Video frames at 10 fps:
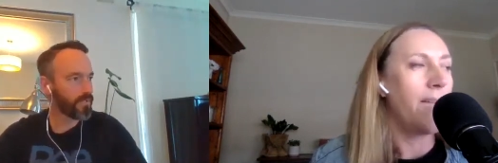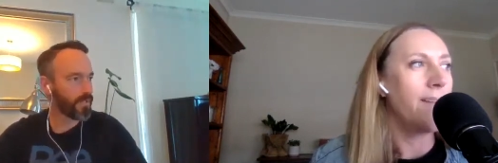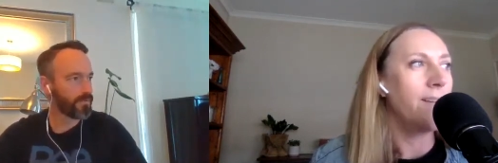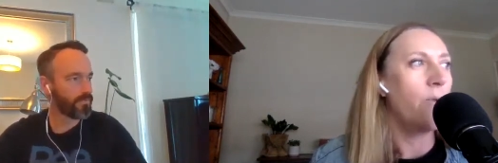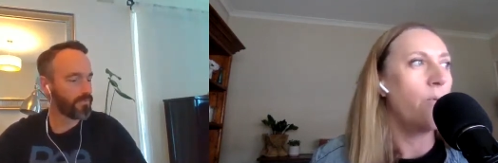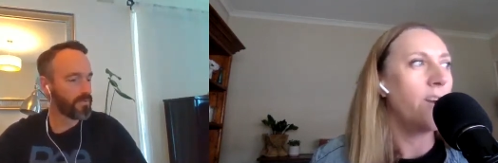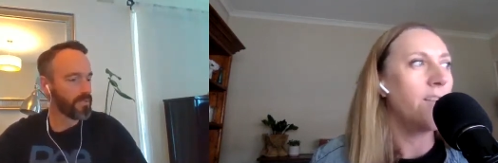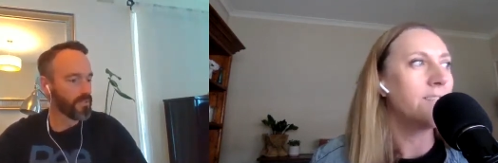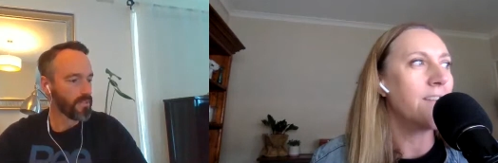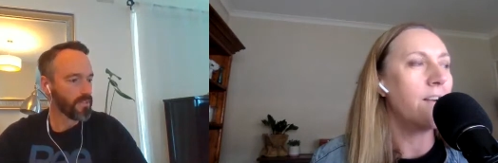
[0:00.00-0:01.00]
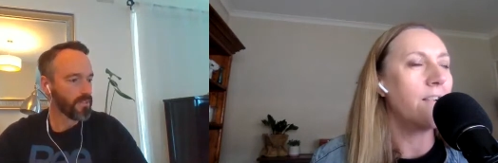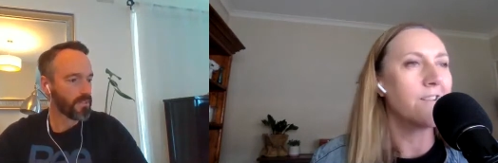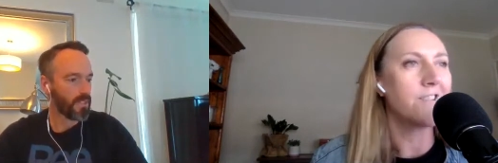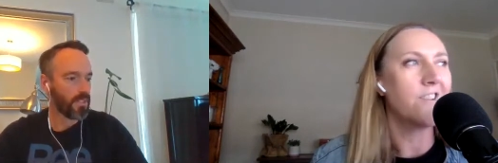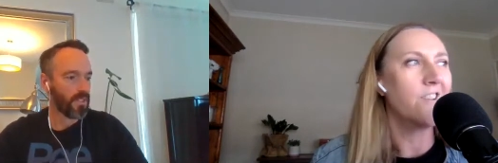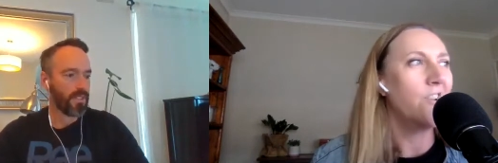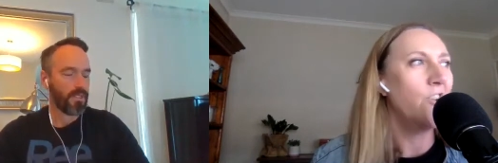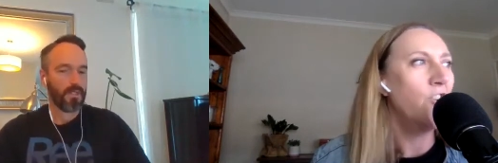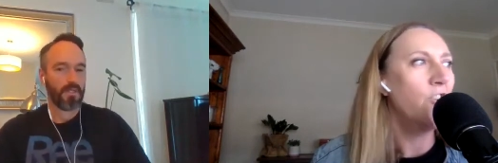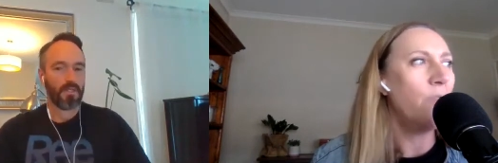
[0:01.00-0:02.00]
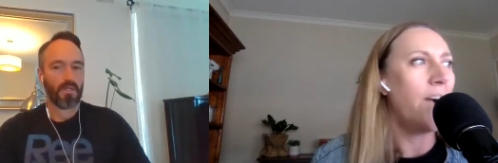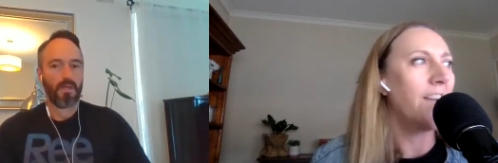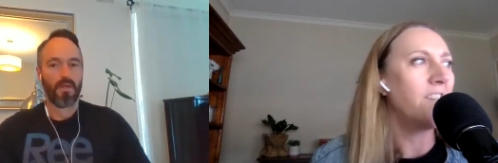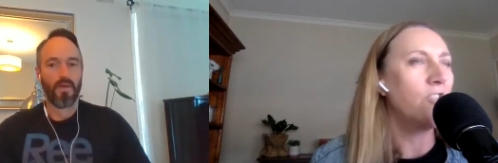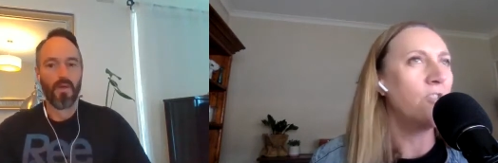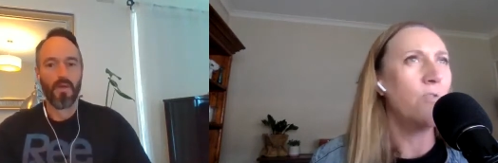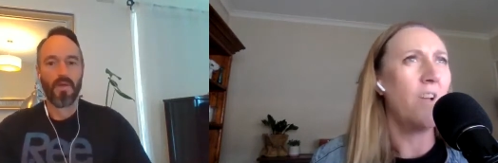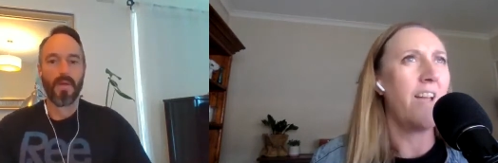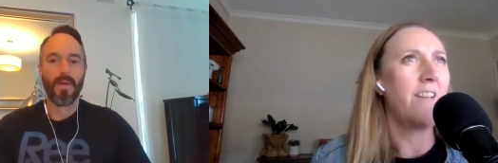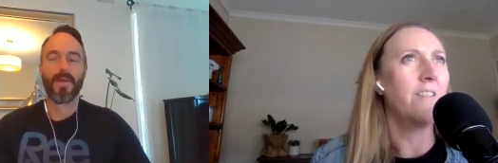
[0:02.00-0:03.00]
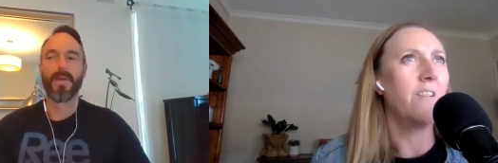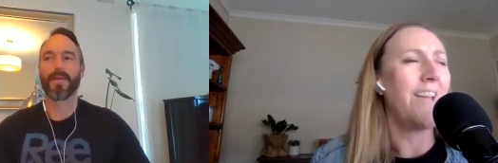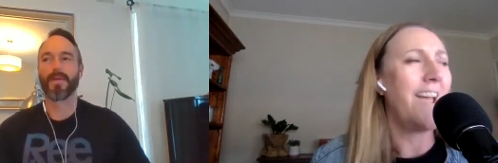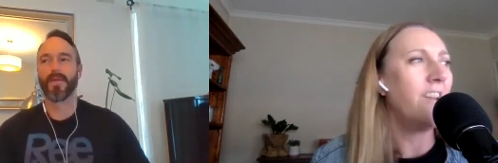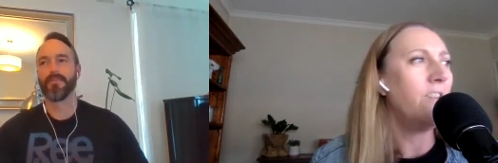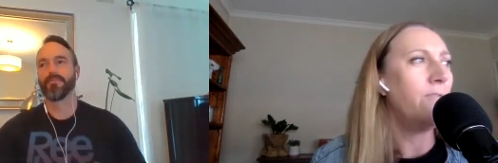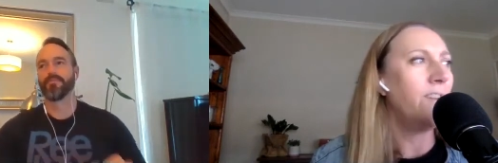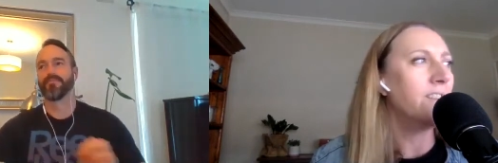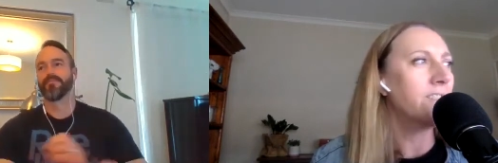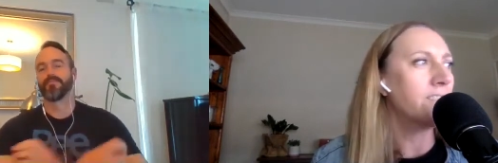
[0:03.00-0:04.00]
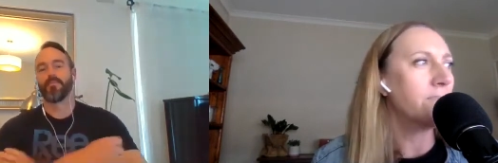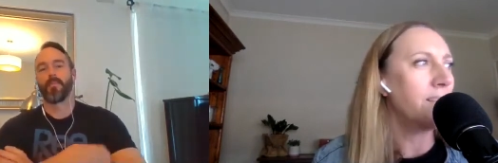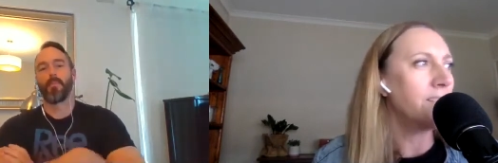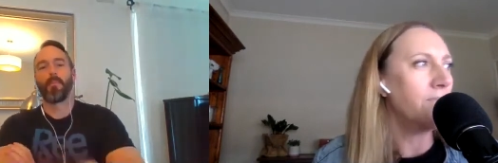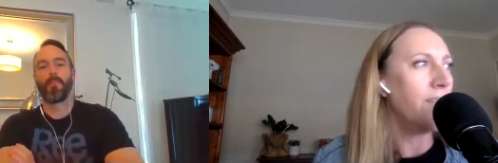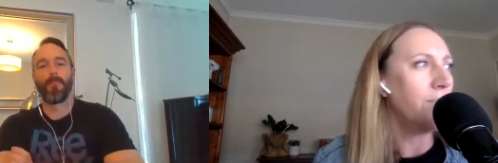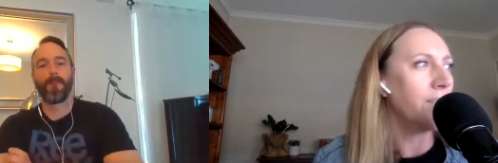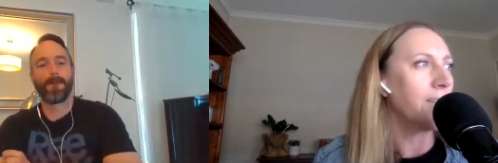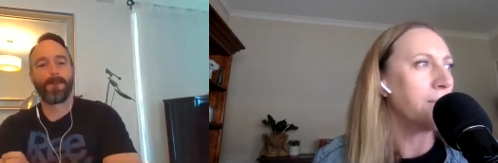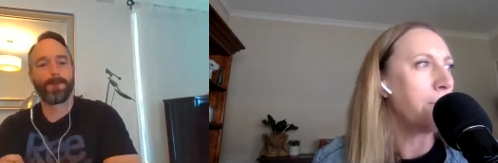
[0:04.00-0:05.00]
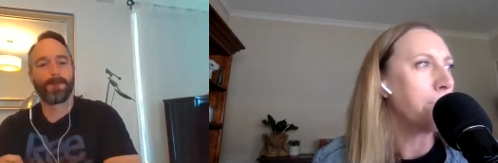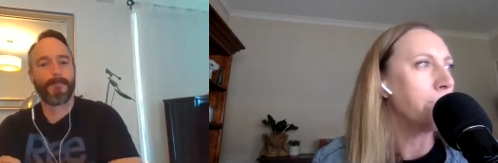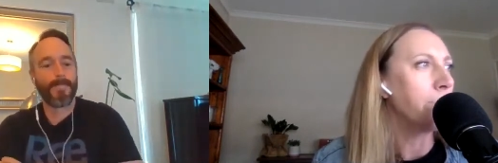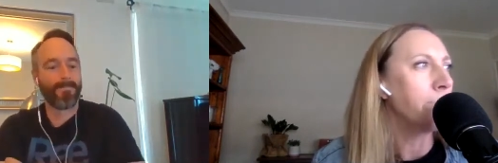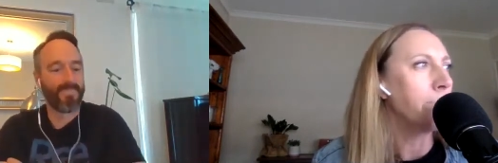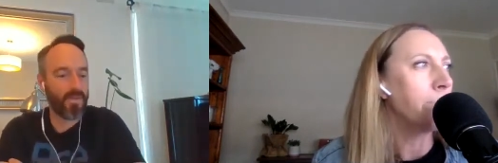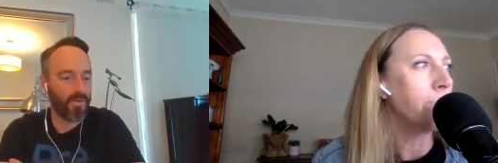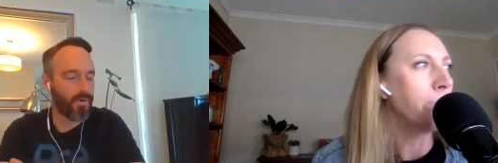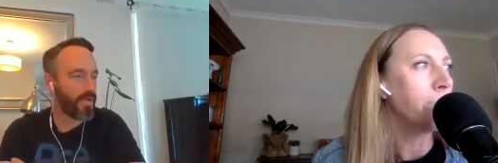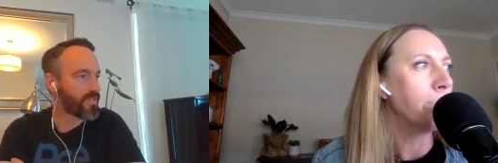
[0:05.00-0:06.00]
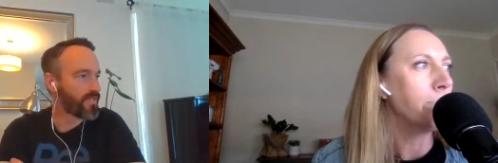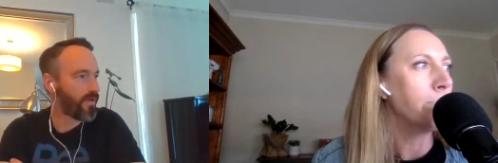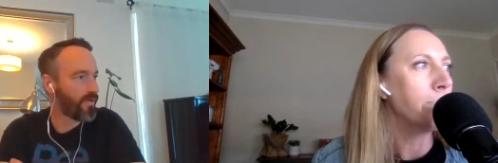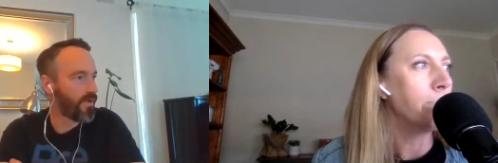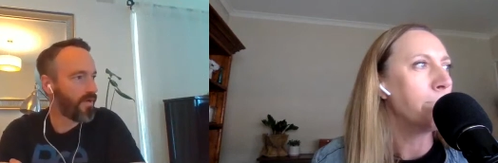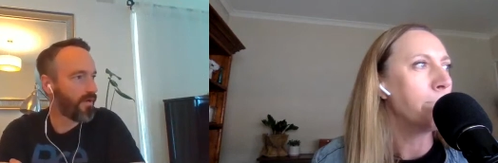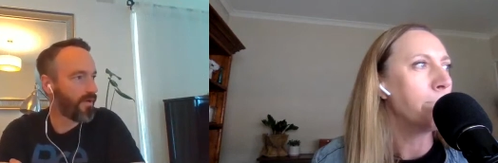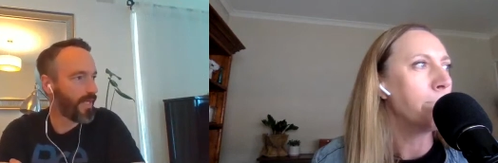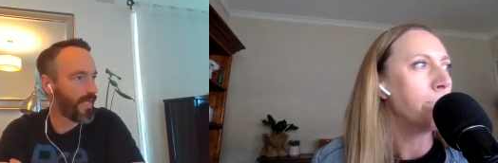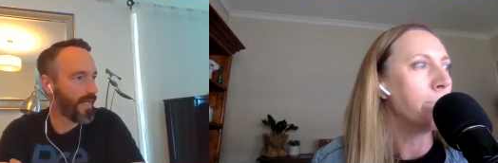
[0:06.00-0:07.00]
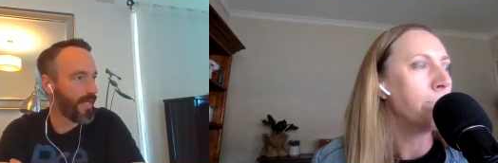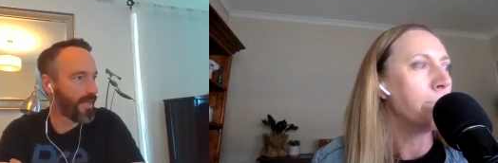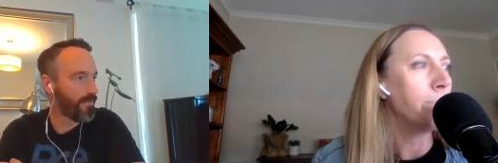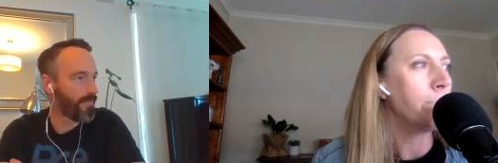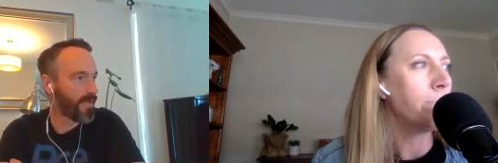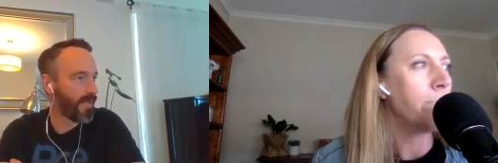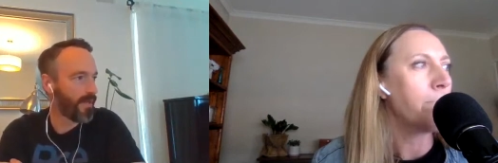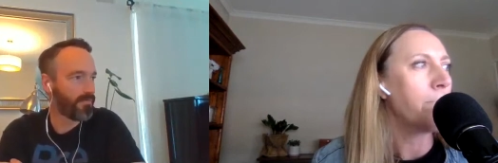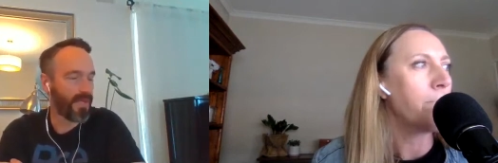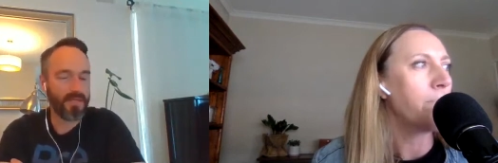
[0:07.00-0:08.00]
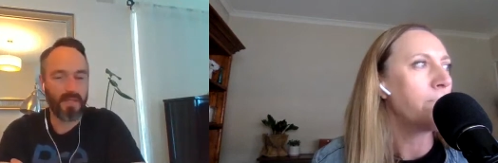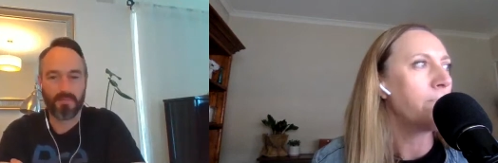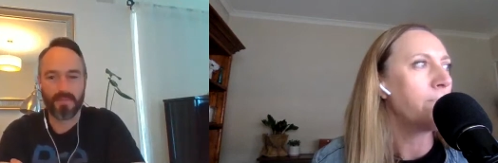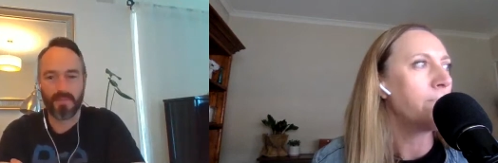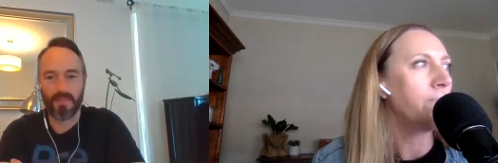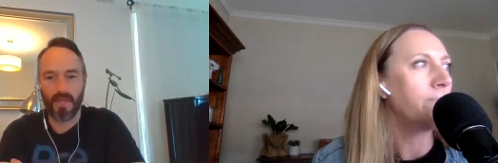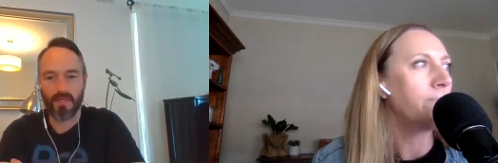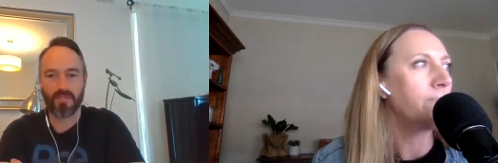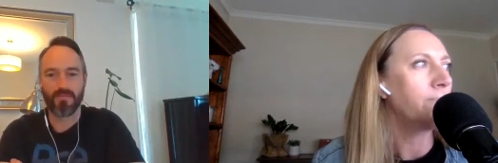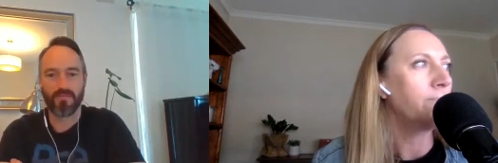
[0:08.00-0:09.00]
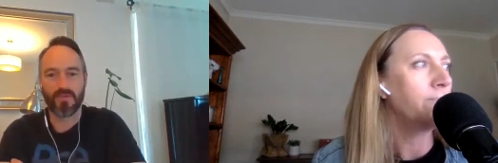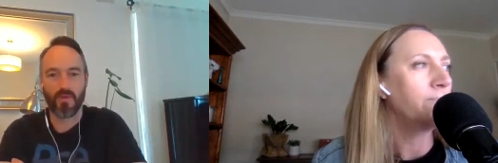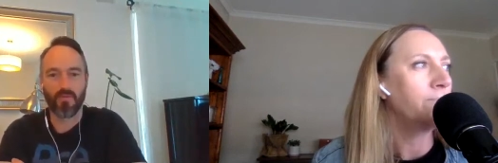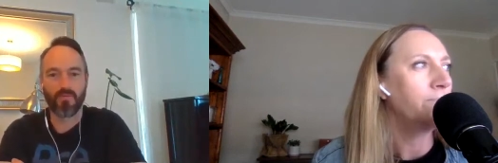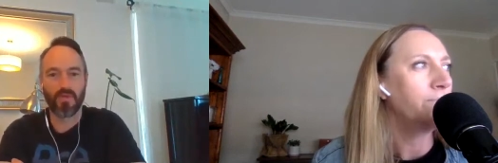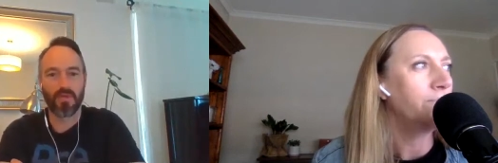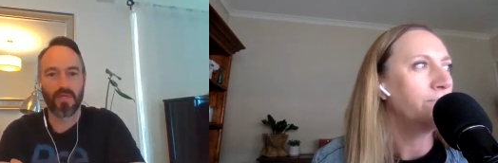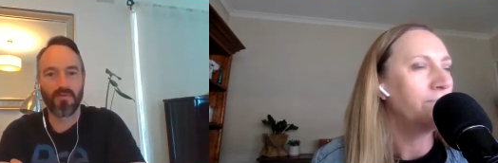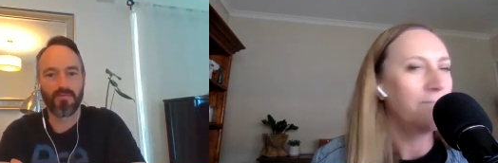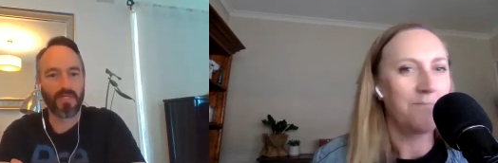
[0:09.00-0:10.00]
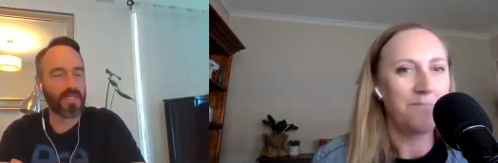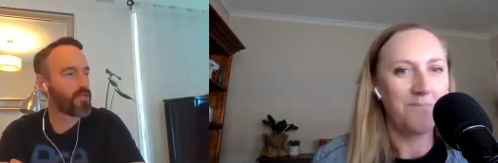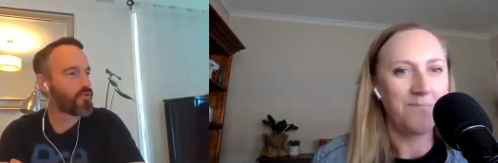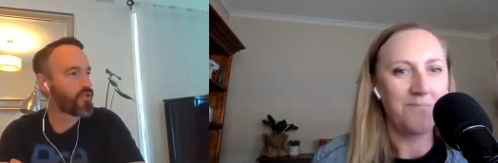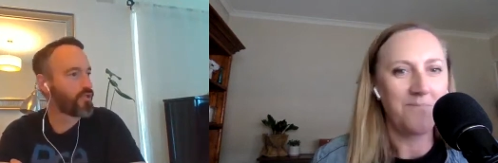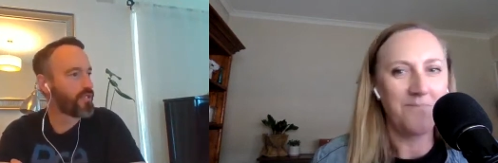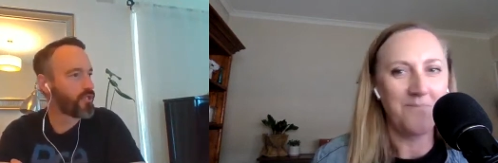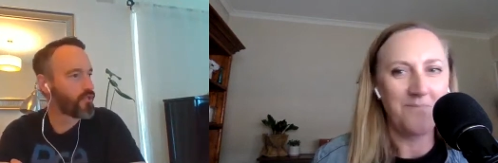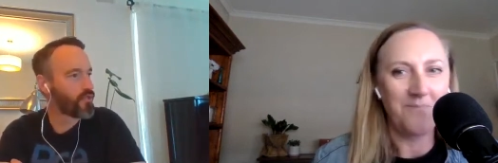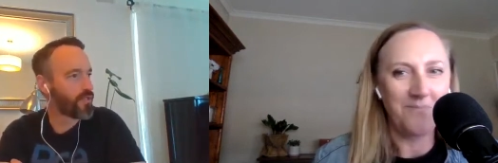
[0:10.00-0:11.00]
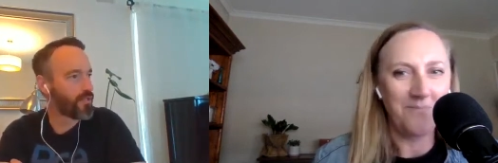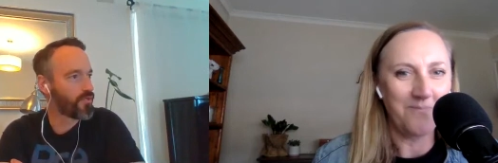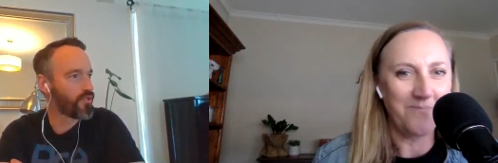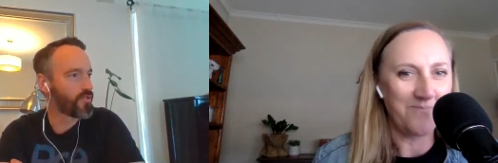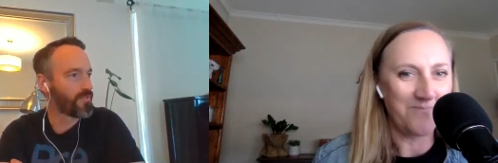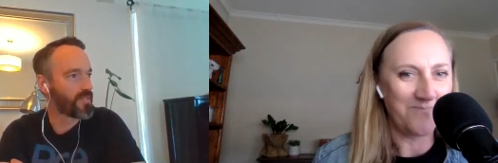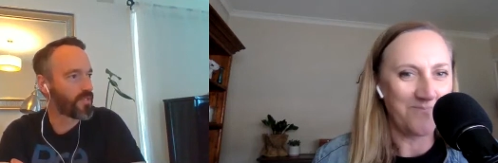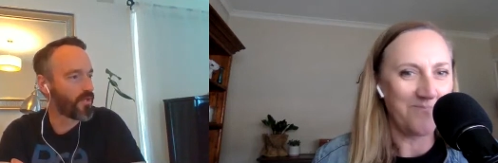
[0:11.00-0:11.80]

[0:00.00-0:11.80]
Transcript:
Speaker 1: Ben, yeah. why don't you tell us who are you and like how do you fit into this amazing family?
Speaker 2: All right, so I am uh, Ben Kempster, as you've so lovely introduced me